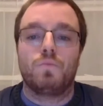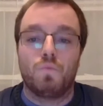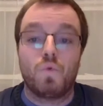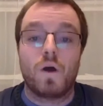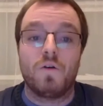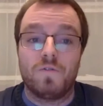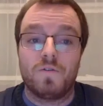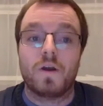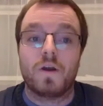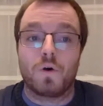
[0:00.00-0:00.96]

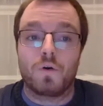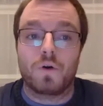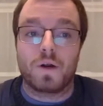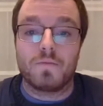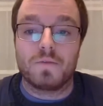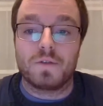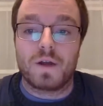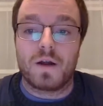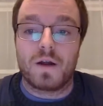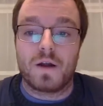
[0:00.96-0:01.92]
welfare programs
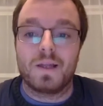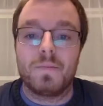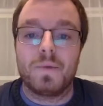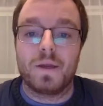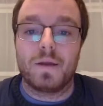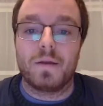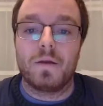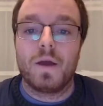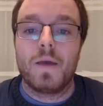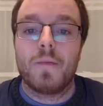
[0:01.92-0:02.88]
are limited
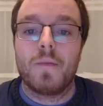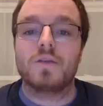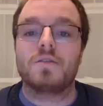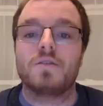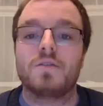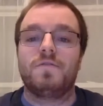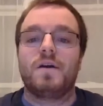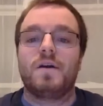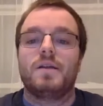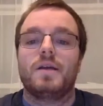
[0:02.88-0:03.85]
because the
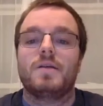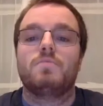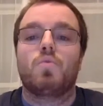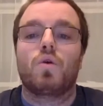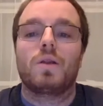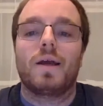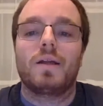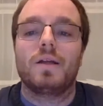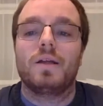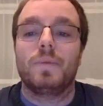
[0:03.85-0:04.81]
funding is more
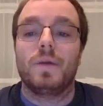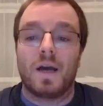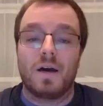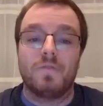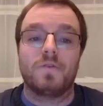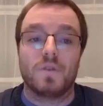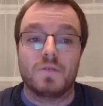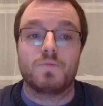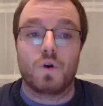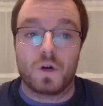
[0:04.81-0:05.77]
likely to be cut for these
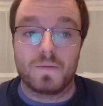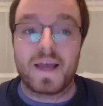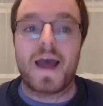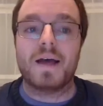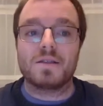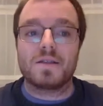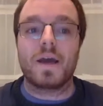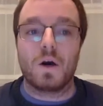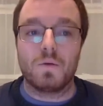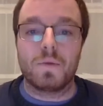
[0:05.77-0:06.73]
programs as they
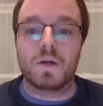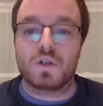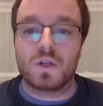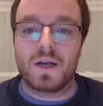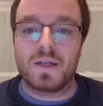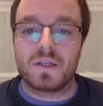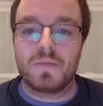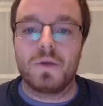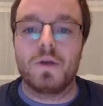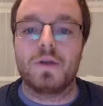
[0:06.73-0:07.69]
help marginalized
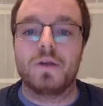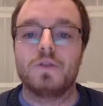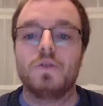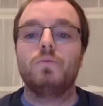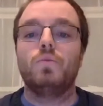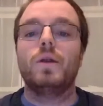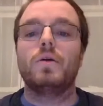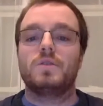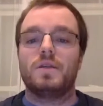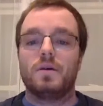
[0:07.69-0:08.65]
communities. We
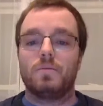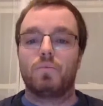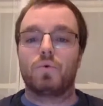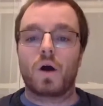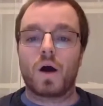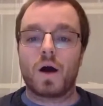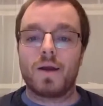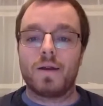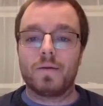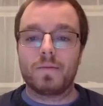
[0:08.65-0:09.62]
don't see the
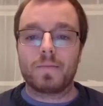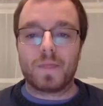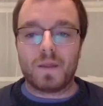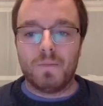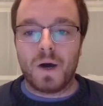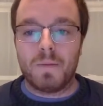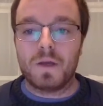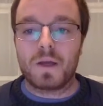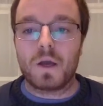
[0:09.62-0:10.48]
broad public